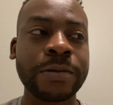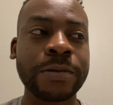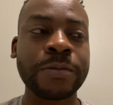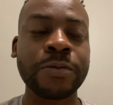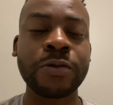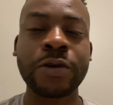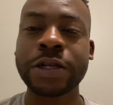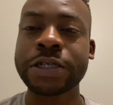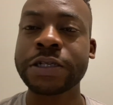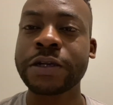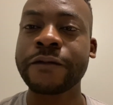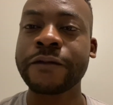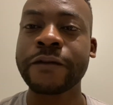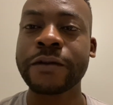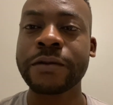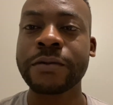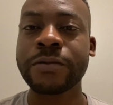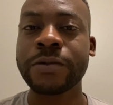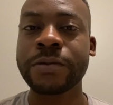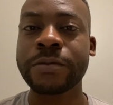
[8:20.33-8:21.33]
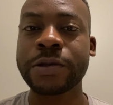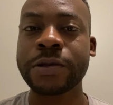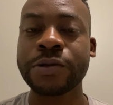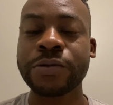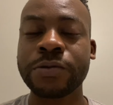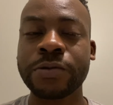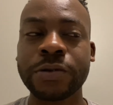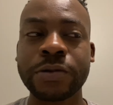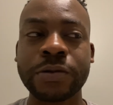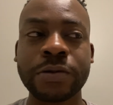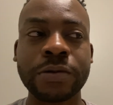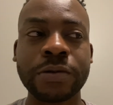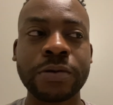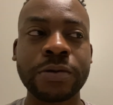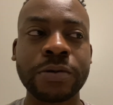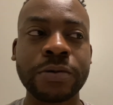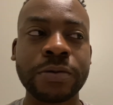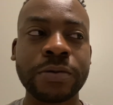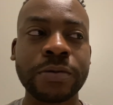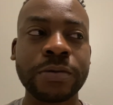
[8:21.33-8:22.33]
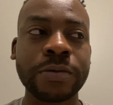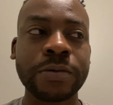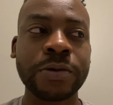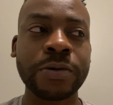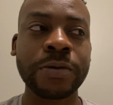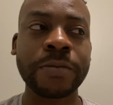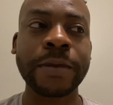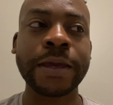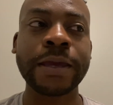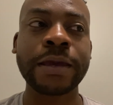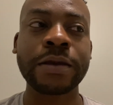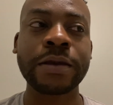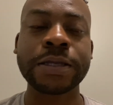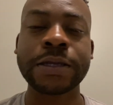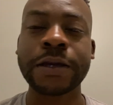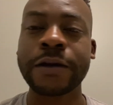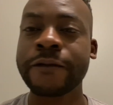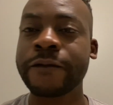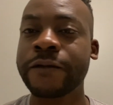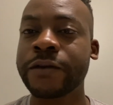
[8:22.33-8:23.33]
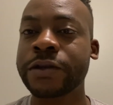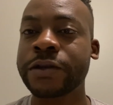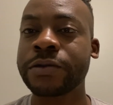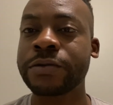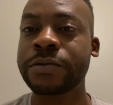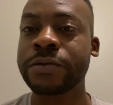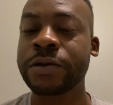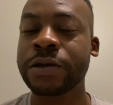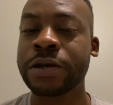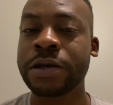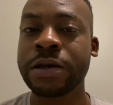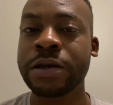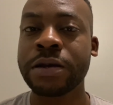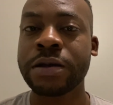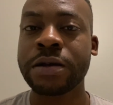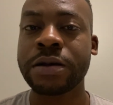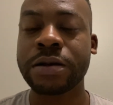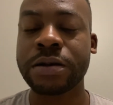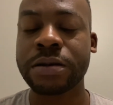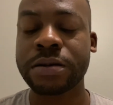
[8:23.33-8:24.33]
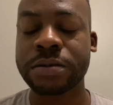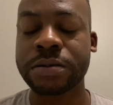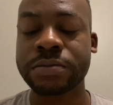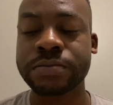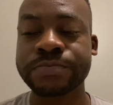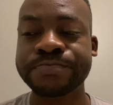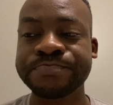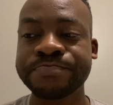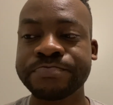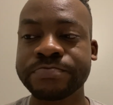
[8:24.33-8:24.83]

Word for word: Watch out for the woman who who who make it tough for you um,